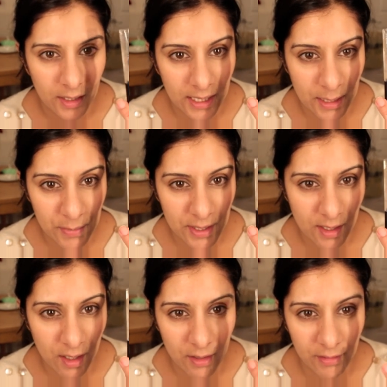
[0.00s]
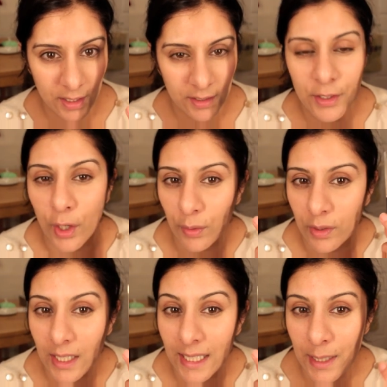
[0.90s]
Clear mascara, no,
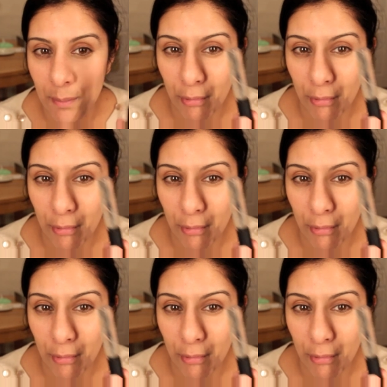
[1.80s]
clear